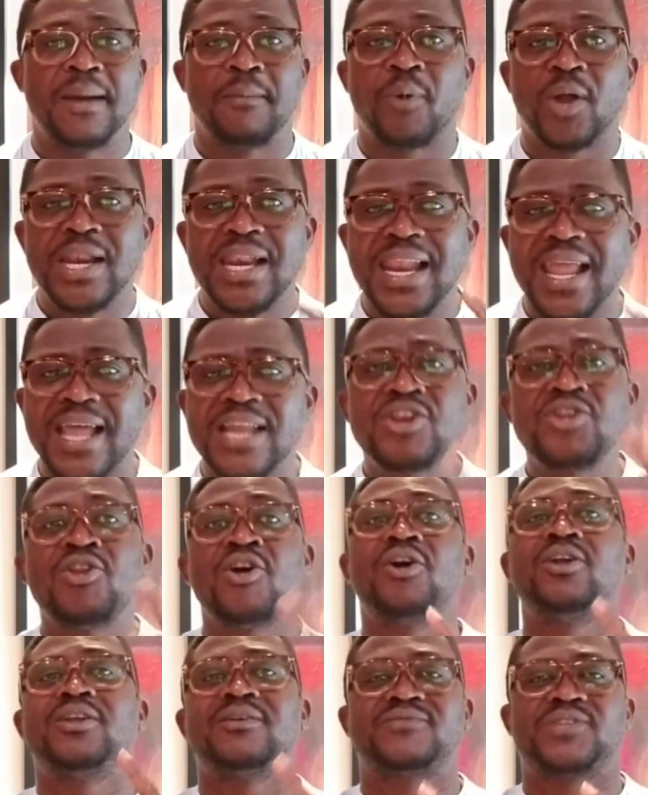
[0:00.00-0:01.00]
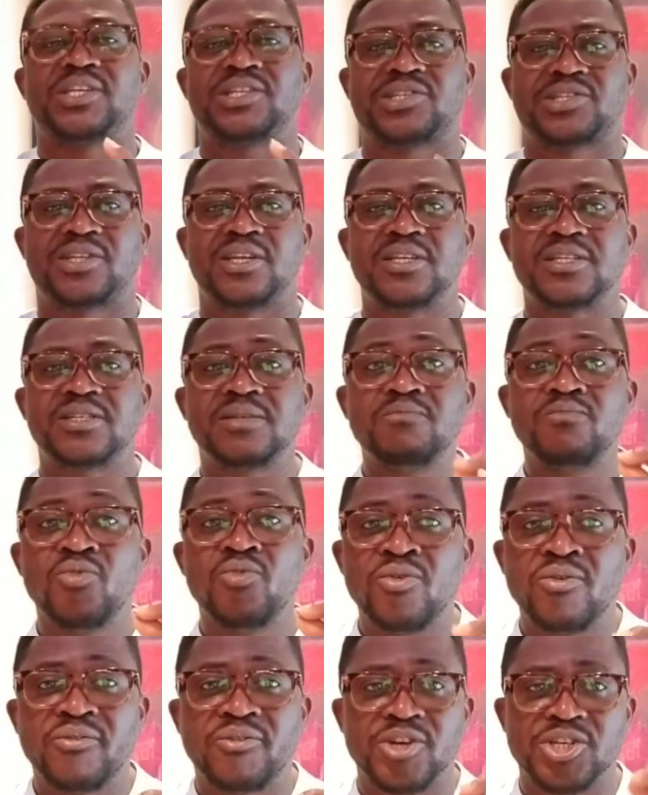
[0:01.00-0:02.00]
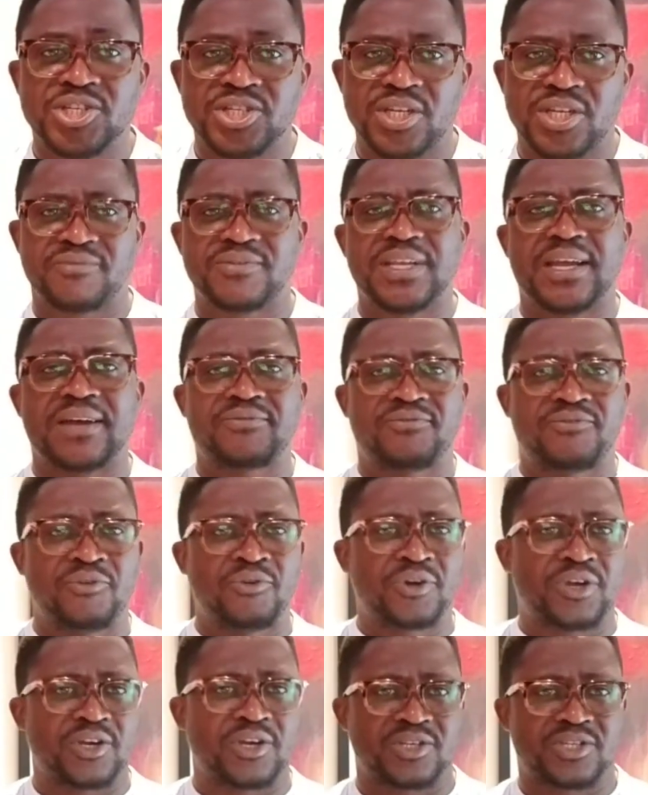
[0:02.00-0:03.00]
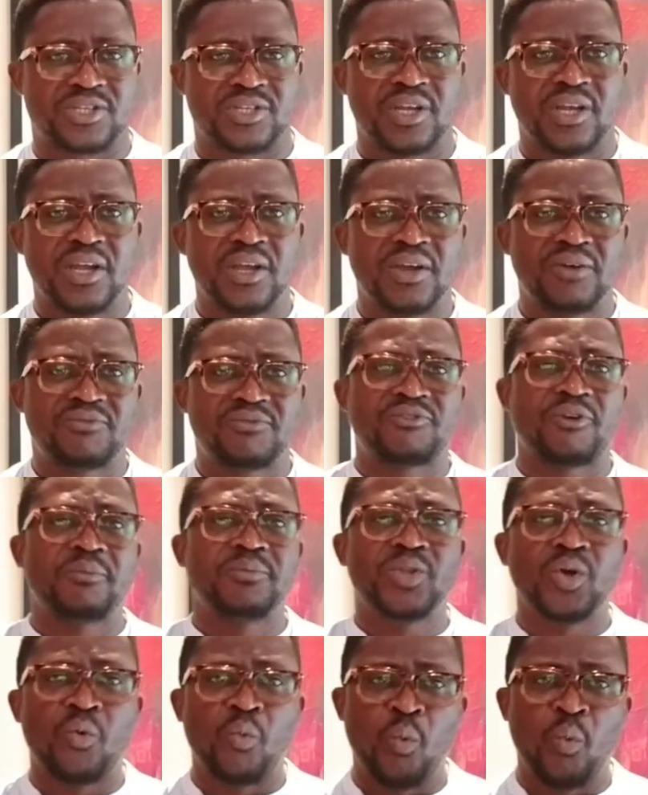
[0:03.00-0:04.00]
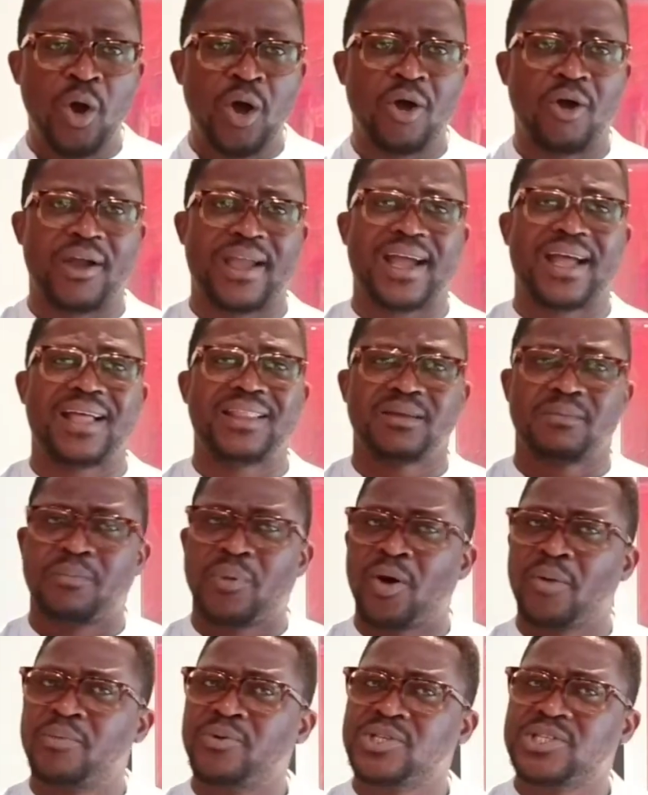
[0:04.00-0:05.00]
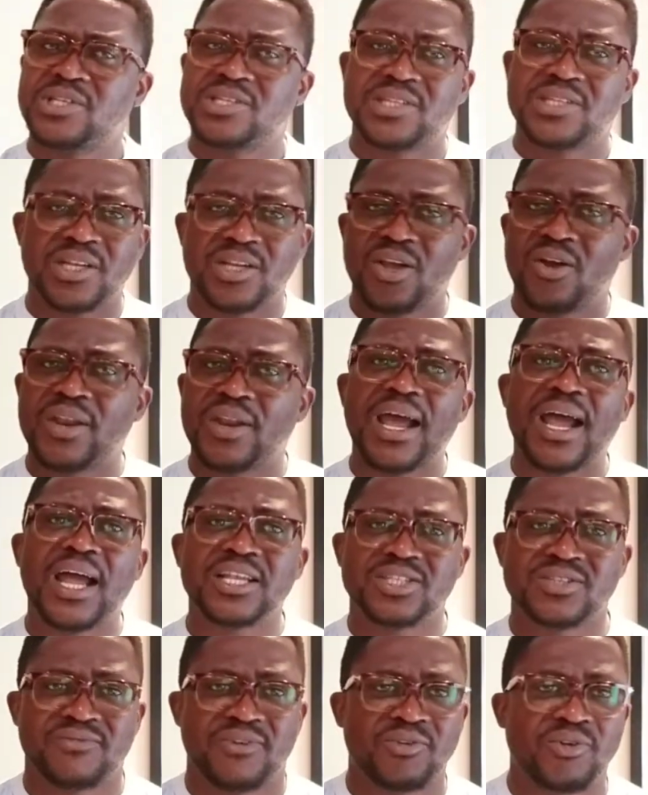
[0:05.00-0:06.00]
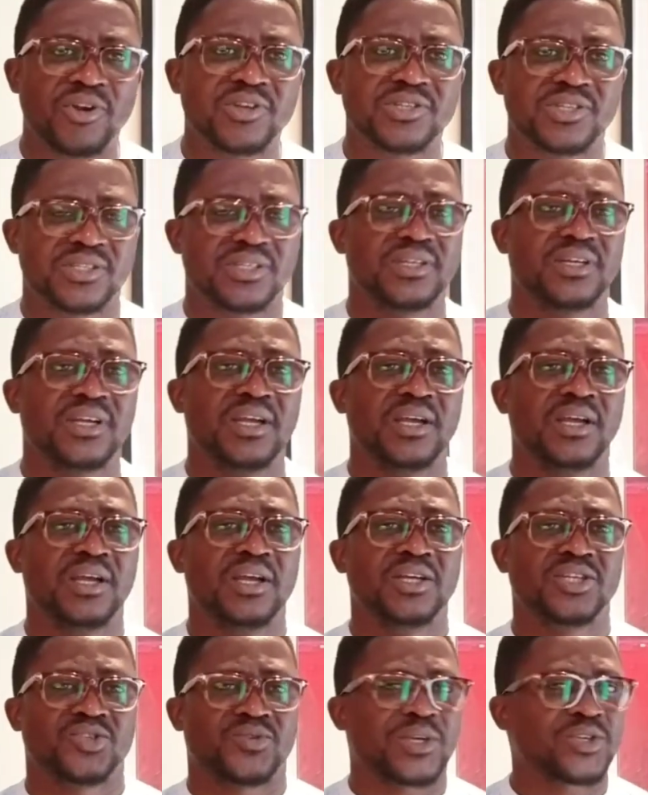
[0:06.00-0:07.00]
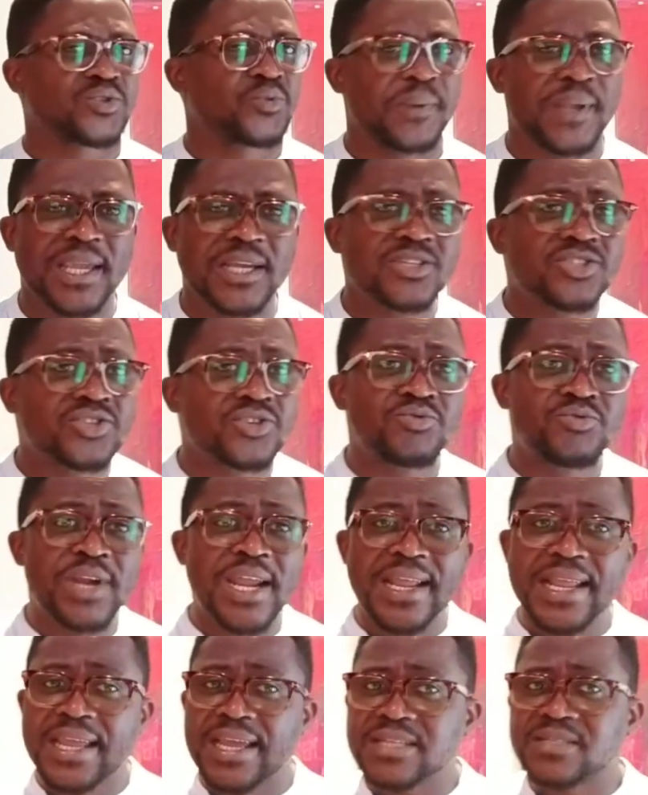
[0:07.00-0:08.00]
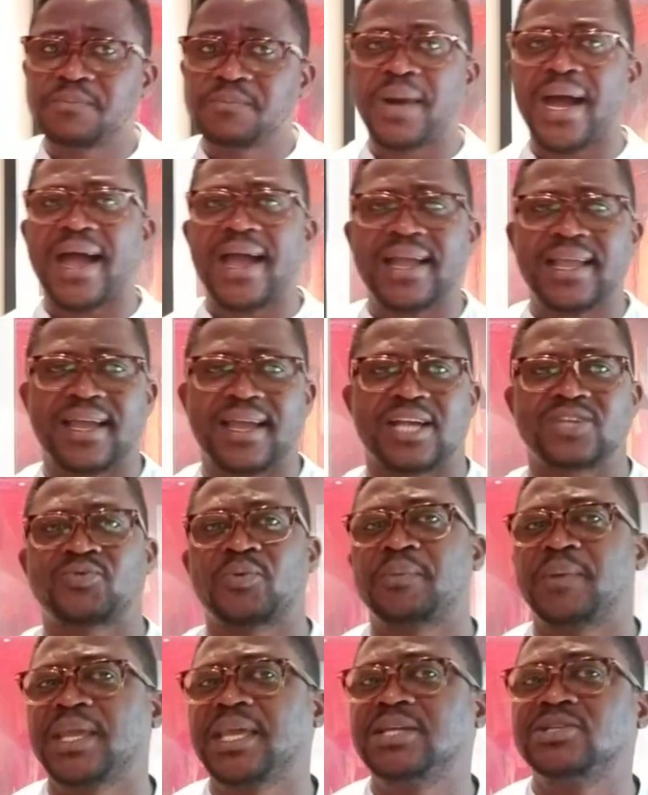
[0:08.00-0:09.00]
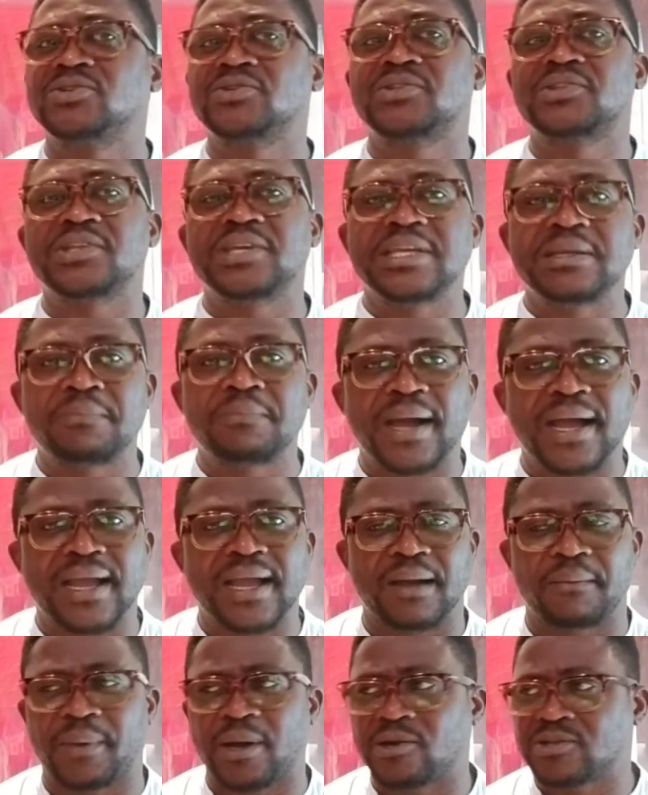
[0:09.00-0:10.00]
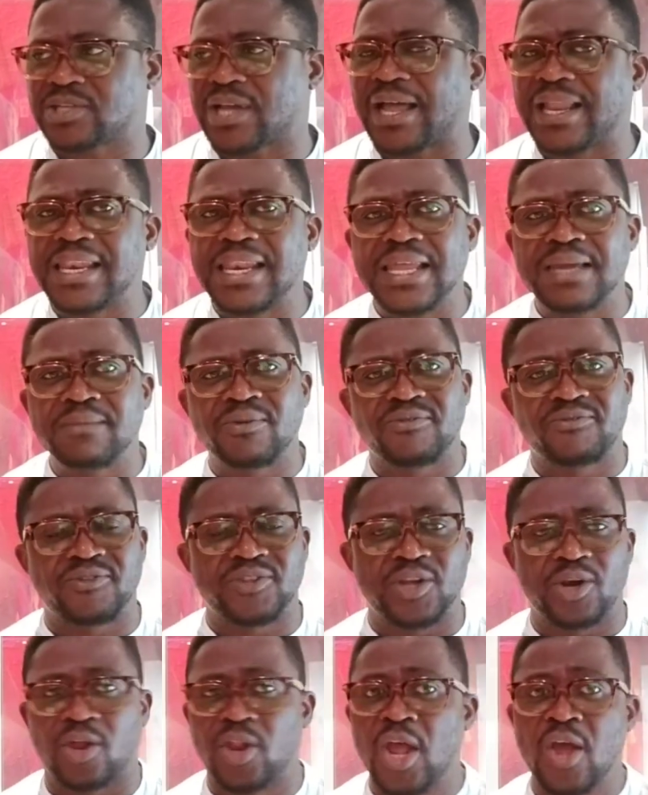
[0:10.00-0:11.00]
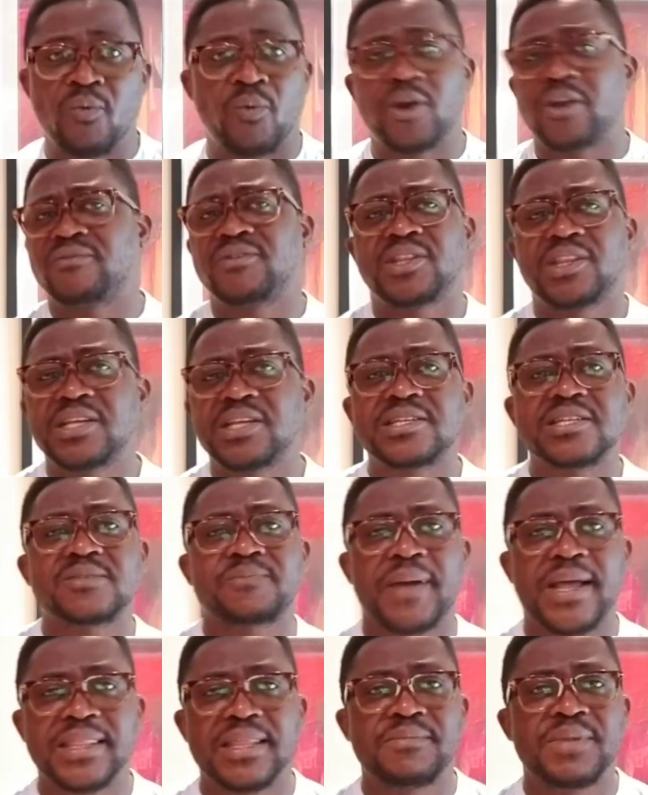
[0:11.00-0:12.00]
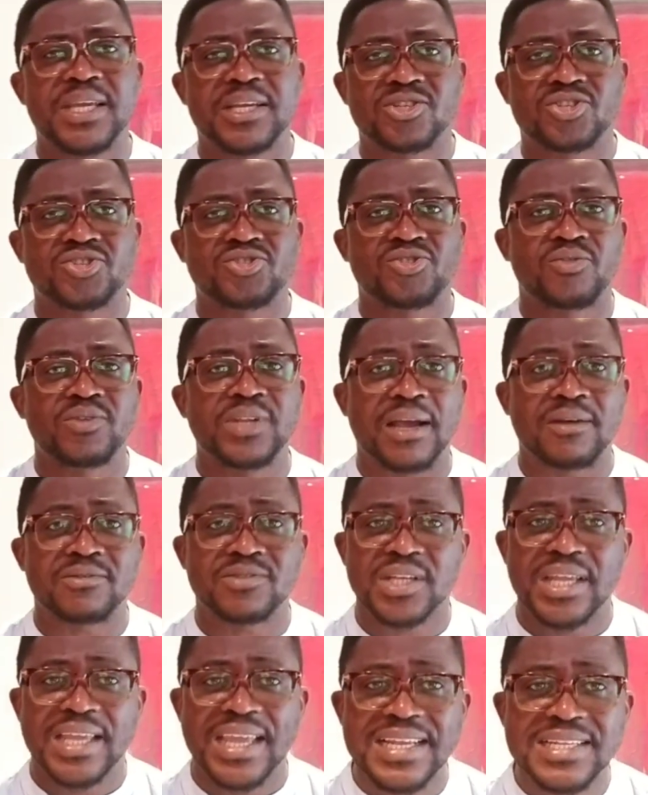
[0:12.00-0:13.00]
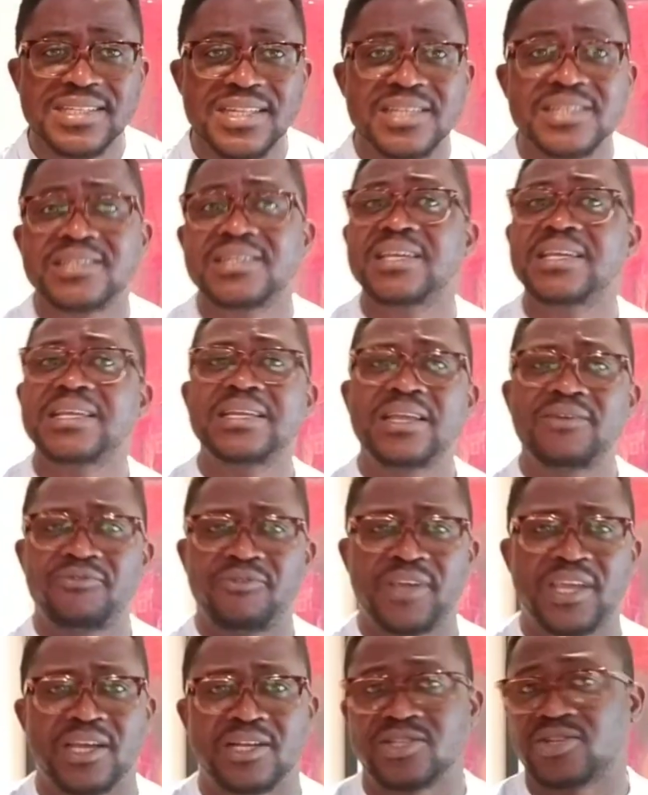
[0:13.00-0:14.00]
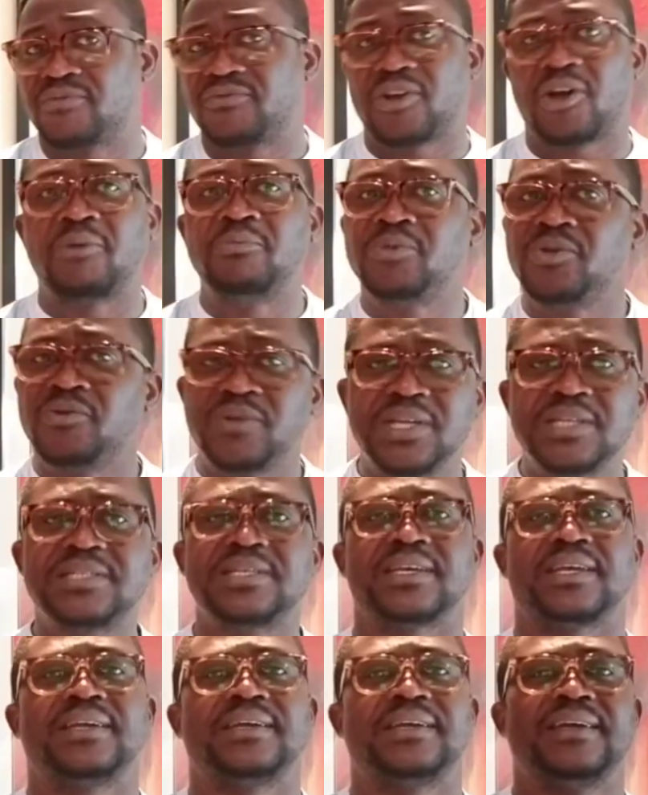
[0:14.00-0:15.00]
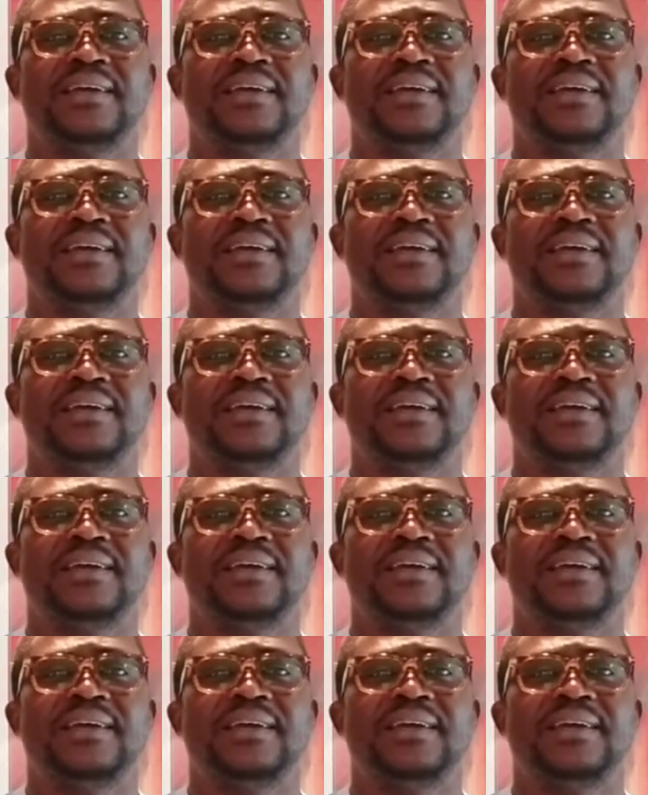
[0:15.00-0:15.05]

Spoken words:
But let none of these things move or shift our focus from the work and the purposes that God has for us. So as we begin to re-engage back, as we begin to think back about our labor for the Lord, one of the things this pandemic has thrown out is the significance of community.